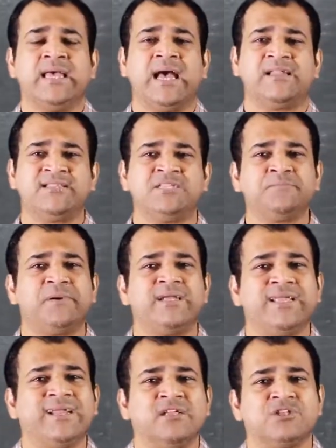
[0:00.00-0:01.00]
At this
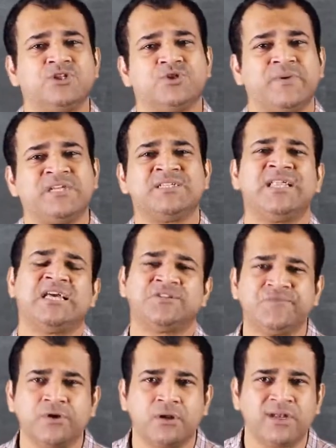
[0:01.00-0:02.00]
particular situation,
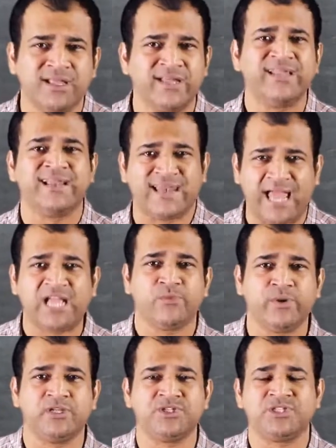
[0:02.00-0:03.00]
as we are learning
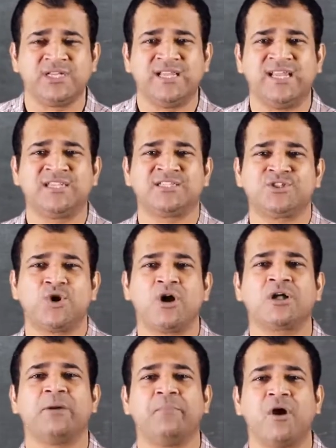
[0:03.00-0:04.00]
language, let us
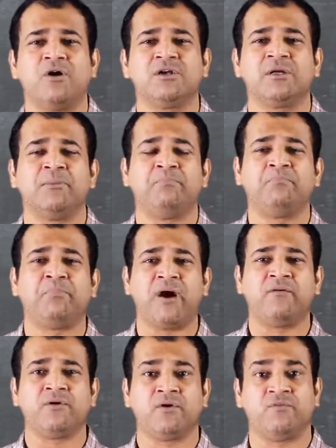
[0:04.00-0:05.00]
talk about
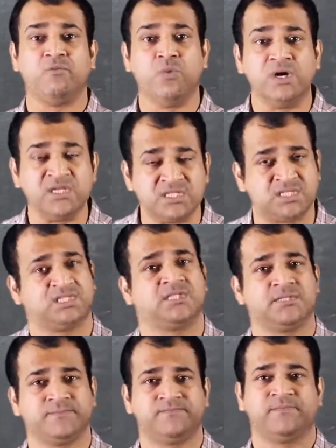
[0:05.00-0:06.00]
power of
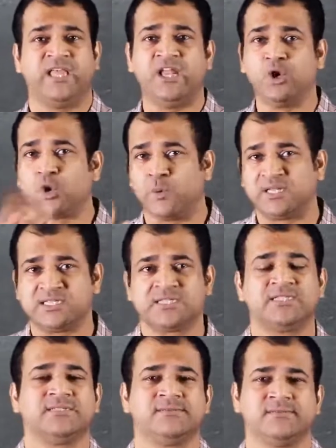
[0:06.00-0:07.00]
words,
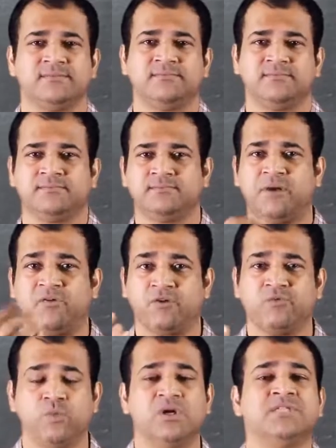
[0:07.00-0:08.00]
eloquence power
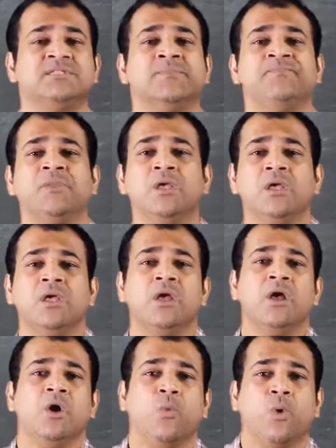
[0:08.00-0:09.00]
of words.
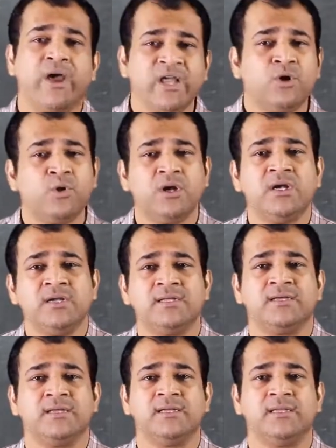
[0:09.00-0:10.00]
Why
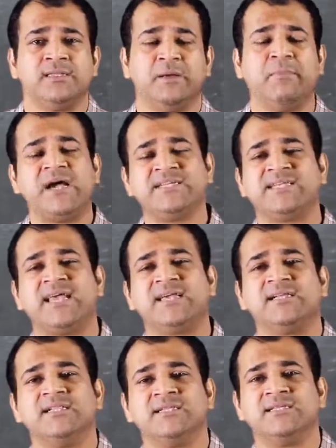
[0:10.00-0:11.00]
couldn't the
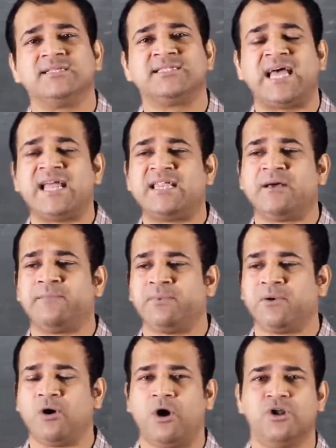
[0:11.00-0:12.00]
bicycle stand up
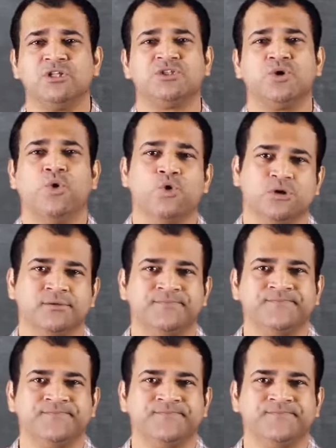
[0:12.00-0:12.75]
on its own?